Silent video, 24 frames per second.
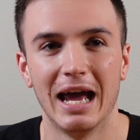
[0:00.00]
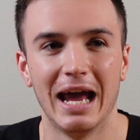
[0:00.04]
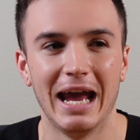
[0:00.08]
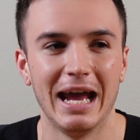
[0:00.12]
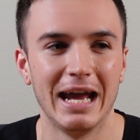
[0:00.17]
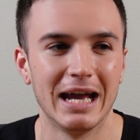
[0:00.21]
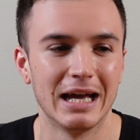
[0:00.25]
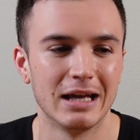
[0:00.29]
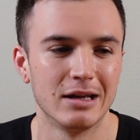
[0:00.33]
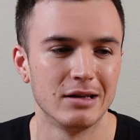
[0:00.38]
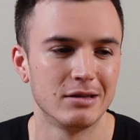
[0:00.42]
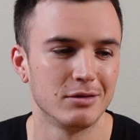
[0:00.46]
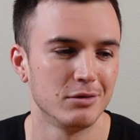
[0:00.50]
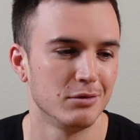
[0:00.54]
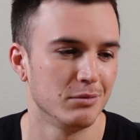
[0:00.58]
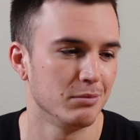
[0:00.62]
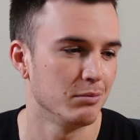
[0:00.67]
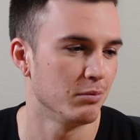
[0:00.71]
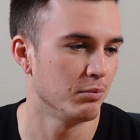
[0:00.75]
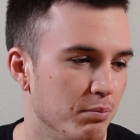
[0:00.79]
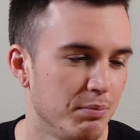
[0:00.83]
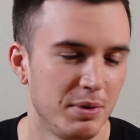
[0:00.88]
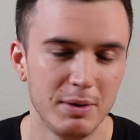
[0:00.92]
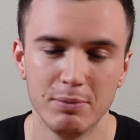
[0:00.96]
And
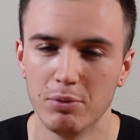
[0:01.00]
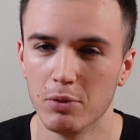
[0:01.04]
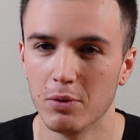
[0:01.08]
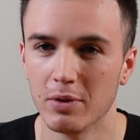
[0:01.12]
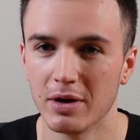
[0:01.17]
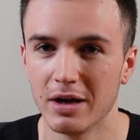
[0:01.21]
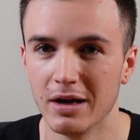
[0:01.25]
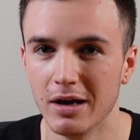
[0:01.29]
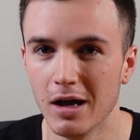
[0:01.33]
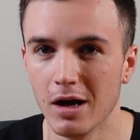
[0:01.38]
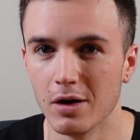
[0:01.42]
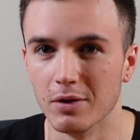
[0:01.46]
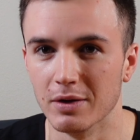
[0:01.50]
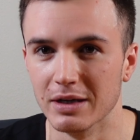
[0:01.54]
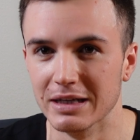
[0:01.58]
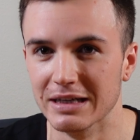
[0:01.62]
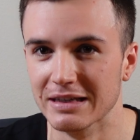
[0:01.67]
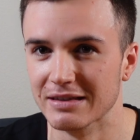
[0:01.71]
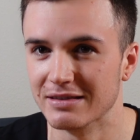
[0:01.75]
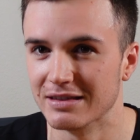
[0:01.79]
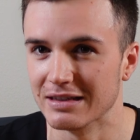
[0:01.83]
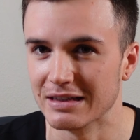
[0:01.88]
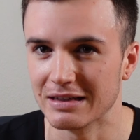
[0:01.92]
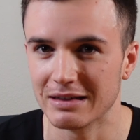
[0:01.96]
people want to know,
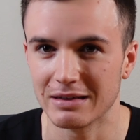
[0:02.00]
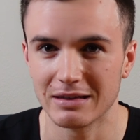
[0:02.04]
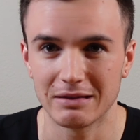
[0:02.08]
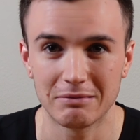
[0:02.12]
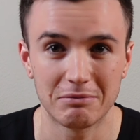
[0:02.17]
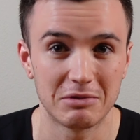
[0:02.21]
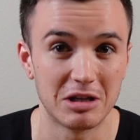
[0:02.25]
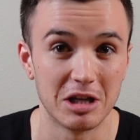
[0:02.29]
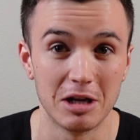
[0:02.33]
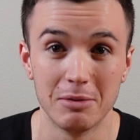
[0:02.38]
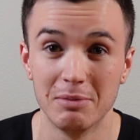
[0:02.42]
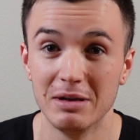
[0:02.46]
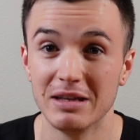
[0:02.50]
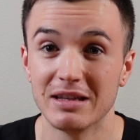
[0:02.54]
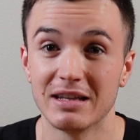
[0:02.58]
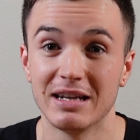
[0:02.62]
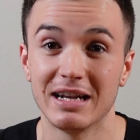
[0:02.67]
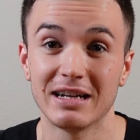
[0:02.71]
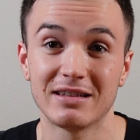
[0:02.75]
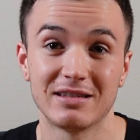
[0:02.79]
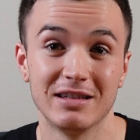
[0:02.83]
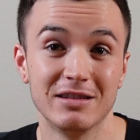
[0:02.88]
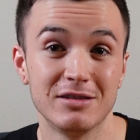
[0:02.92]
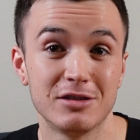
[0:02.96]
is it going to be the
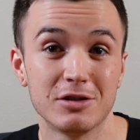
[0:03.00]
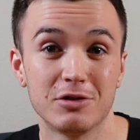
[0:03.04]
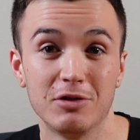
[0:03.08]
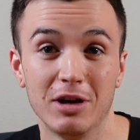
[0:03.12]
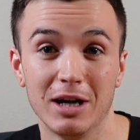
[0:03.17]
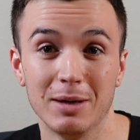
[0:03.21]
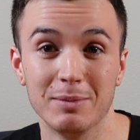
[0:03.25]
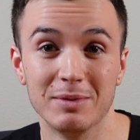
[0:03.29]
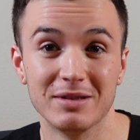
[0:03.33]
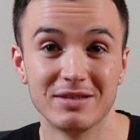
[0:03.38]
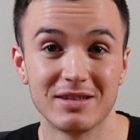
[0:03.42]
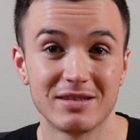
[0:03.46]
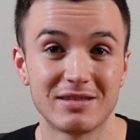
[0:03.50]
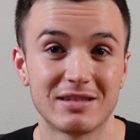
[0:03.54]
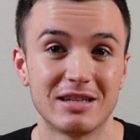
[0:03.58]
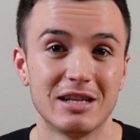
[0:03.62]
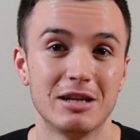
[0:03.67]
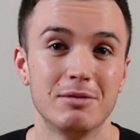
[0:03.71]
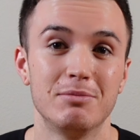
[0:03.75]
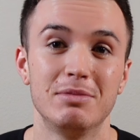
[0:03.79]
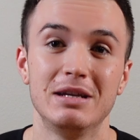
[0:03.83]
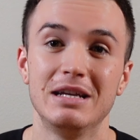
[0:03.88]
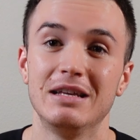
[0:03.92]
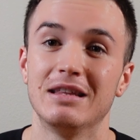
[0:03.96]
next Instagram? Is this going
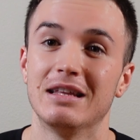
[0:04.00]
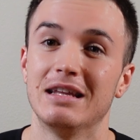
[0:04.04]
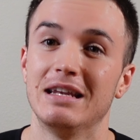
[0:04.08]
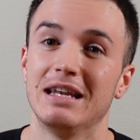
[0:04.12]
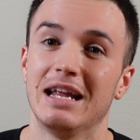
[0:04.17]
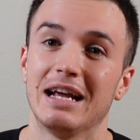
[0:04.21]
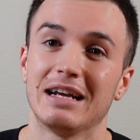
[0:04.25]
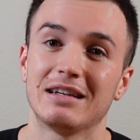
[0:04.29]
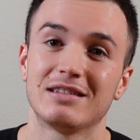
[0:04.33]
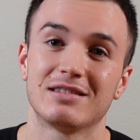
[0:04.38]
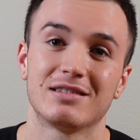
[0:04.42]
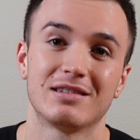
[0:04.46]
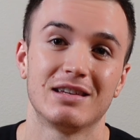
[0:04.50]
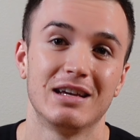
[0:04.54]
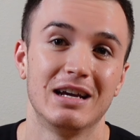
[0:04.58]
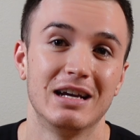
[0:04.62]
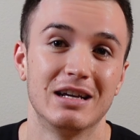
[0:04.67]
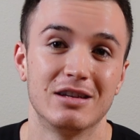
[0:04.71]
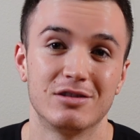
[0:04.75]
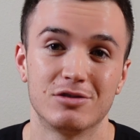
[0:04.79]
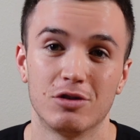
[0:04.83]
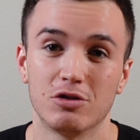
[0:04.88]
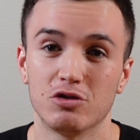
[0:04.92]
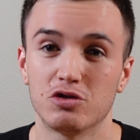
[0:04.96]
to be the next
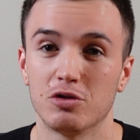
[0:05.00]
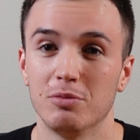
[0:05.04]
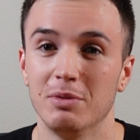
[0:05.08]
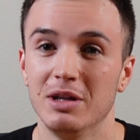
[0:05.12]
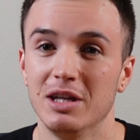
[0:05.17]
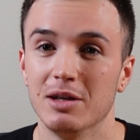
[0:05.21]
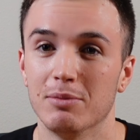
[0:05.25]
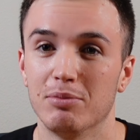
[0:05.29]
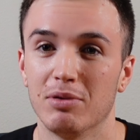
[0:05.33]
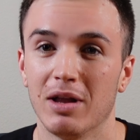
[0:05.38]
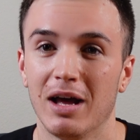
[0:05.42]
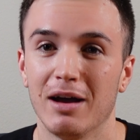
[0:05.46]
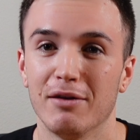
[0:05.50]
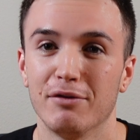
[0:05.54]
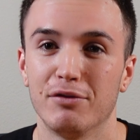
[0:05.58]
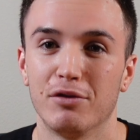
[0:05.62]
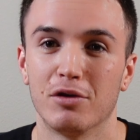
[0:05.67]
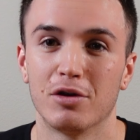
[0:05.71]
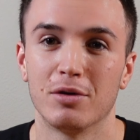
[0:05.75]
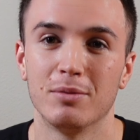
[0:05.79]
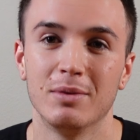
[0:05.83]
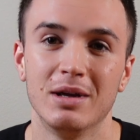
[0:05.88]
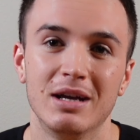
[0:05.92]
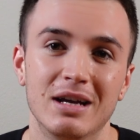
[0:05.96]
social media
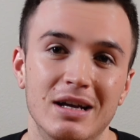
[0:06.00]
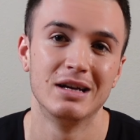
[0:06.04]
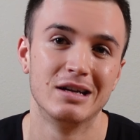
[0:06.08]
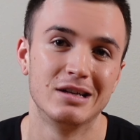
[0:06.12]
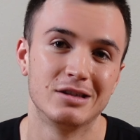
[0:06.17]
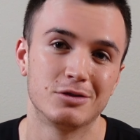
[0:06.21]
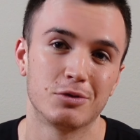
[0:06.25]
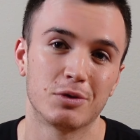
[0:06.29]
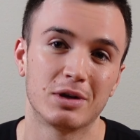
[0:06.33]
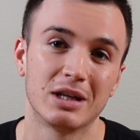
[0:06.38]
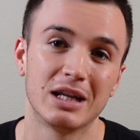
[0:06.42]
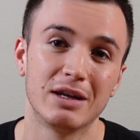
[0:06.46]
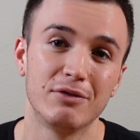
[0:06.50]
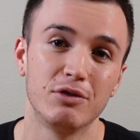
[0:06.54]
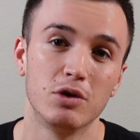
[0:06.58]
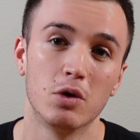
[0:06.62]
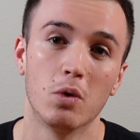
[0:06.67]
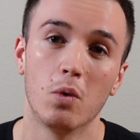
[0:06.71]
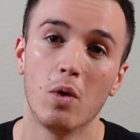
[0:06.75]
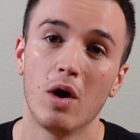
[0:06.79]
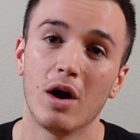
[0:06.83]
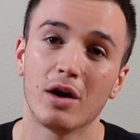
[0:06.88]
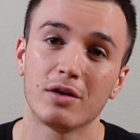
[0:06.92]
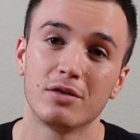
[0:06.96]
platform? So we're going to give you
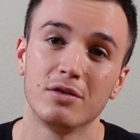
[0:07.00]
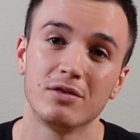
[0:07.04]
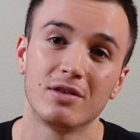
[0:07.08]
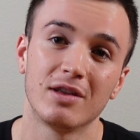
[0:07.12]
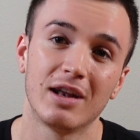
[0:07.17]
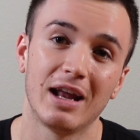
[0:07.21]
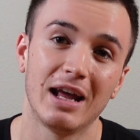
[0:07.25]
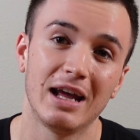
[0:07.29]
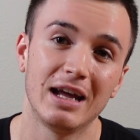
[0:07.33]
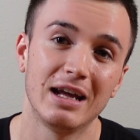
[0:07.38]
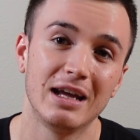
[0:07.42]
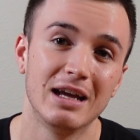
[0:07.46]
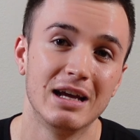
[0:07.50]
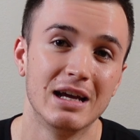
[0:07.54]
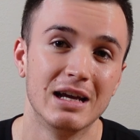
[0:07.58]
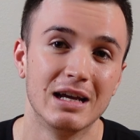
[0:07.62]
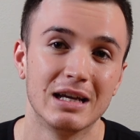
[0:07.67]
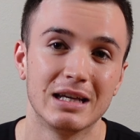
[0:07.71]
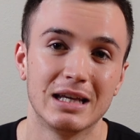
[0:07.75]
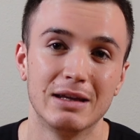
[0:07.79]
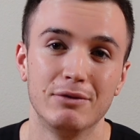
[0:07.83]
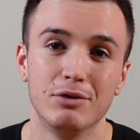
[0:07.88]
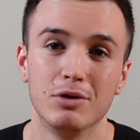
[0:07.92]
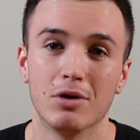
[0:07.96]
a walkthrough today,
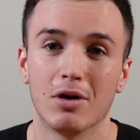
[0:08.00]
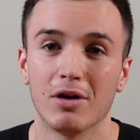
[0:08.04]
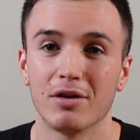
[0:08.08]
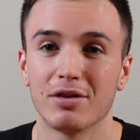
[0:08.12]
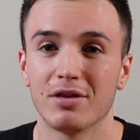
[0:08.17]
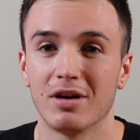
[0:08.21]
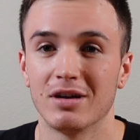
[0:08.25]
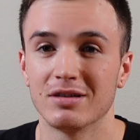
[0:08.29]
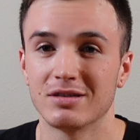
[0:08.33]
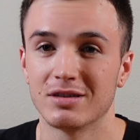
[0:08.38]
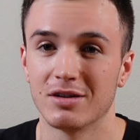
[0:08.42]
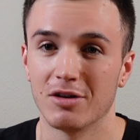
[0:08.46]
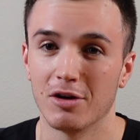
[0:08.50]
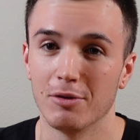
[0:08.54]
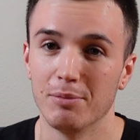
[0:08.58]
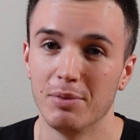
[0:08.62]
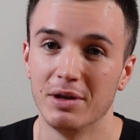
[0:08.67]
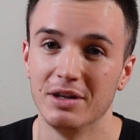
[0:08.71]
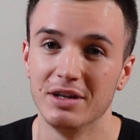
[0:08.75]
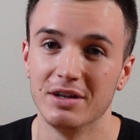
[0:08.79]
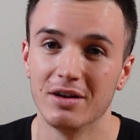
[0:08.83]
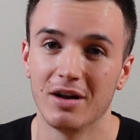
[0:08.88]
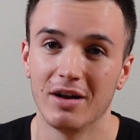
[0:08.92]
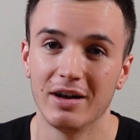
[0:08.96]
give you our thoughts and our
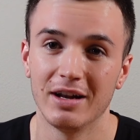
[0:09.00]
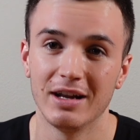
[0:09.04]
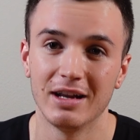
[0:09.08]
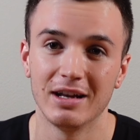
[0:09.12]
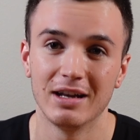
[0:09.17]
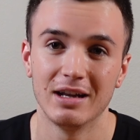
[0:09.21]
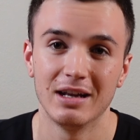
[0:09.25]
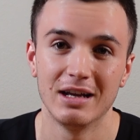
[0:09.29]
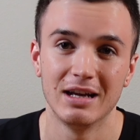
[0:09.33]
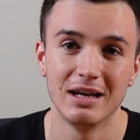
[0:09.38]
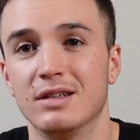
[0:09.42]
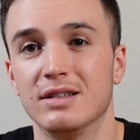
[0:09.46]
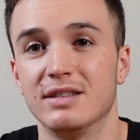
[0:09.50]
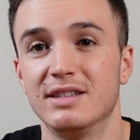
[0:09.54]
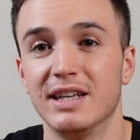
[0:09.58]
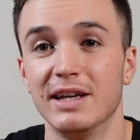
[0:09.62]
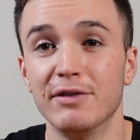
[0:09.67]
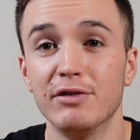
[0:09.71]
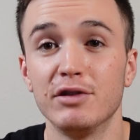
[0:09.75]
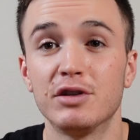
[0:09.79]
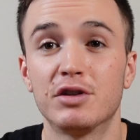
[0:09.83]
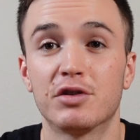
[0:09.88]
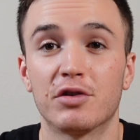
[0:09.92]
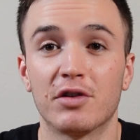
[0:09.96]
opinion on it.
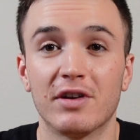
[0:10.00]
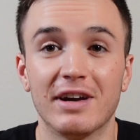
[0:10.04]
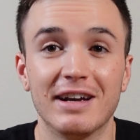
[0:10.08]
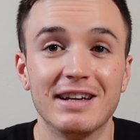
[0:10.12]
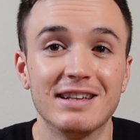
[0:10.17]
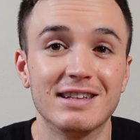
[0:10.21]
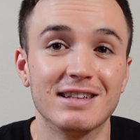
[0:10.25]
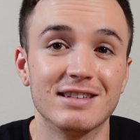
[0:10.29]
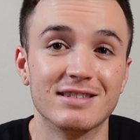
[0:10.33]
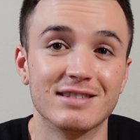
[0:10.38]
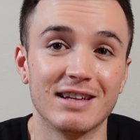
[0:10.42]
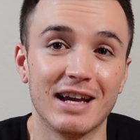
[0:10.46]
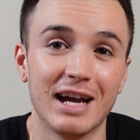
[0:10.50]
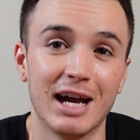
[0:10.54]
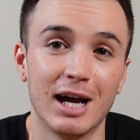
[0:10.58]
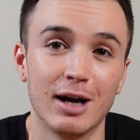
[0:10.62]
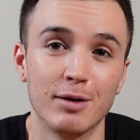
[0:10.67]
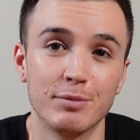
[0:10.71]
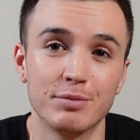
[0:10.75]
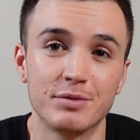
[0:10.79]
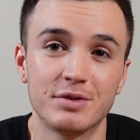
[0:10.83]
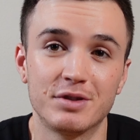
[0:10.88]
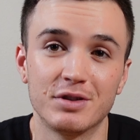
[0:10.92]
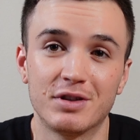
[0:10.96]
David created this
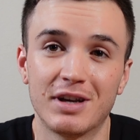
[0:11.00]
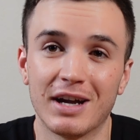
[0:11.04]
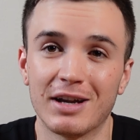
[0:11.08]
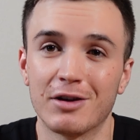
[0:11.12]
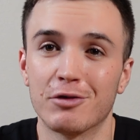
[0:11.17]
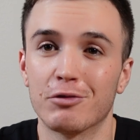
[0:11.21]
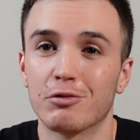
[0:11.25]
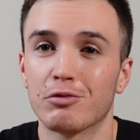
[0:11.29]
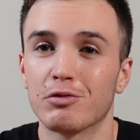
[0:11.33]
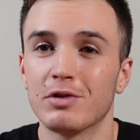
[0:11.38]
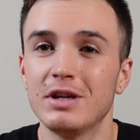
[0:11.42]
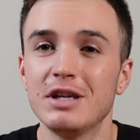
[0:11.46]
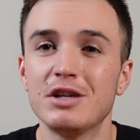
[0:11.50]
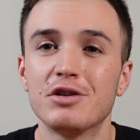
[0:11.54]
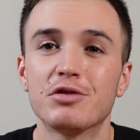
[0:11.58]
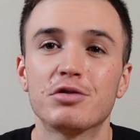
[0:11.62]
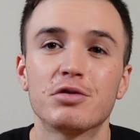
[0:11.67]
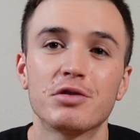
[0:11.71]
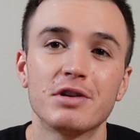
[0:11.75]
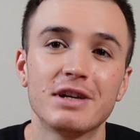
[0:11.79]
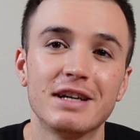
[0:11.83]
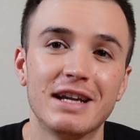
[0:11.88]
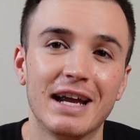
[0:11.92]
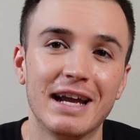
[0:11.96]
app to kind of
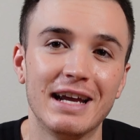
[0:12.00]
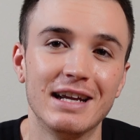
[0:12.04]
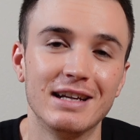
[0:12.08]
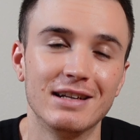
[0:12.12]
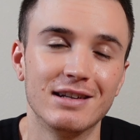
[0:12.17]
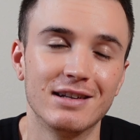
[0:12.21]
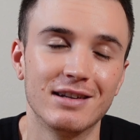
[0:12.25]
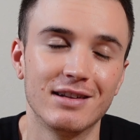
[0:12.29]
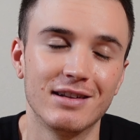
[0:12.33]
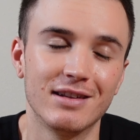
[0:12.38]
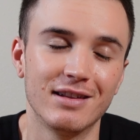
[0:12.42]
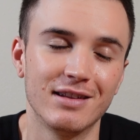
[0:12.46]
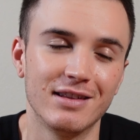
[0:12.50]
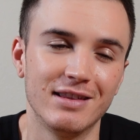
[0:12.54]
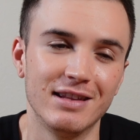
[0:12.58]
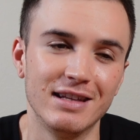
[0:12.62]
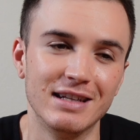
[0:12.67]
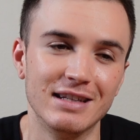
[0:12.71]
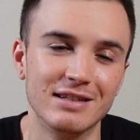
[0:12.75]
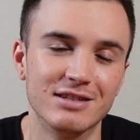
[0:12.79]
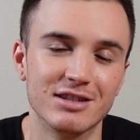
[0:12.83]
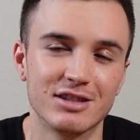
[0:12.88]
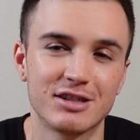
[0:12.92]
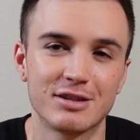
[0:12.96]
recreate
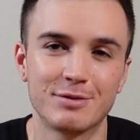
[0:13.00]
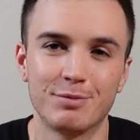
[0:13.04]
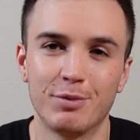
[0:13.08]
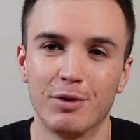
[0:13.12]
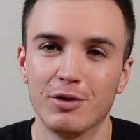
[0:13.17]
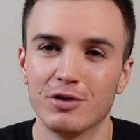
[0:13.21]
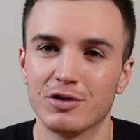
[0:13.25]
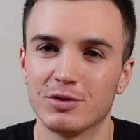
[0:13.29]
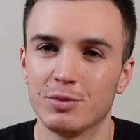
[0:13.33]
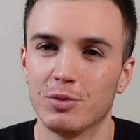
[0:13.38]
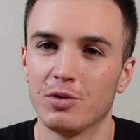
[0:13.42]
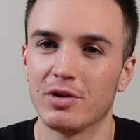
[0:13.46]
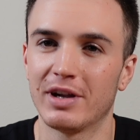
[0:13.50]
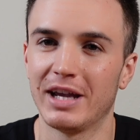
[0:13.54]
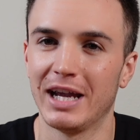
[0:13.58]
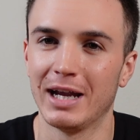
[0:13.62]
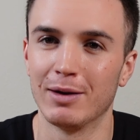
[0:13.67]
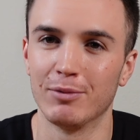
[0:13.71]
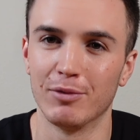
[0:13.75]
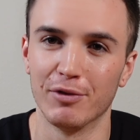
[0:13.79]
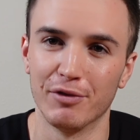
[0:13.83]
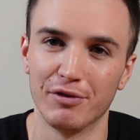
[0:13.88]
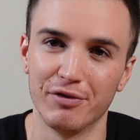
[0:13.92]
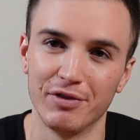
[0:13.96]
the disposable
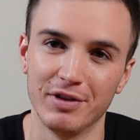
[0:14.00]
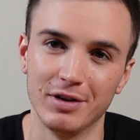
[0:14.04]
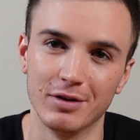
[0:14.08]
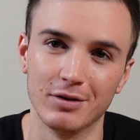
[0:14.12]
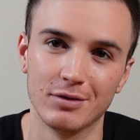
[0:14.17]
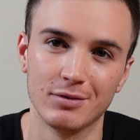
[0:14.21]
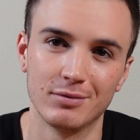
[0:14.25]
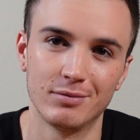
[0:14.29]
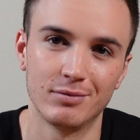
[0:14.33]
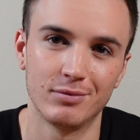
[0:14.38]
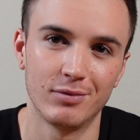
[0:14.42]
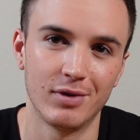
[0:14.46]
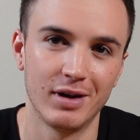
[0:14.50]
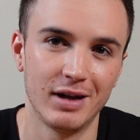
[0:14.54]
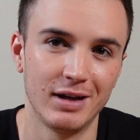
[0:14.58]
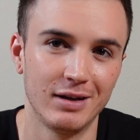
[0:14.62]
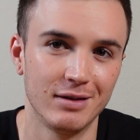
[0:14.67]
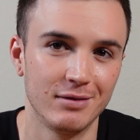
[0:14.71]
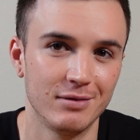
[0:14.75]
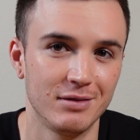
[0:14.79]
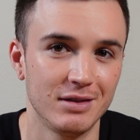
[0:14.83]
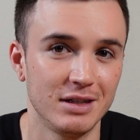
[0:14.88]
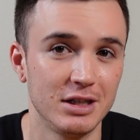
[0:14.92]
camera feel, right?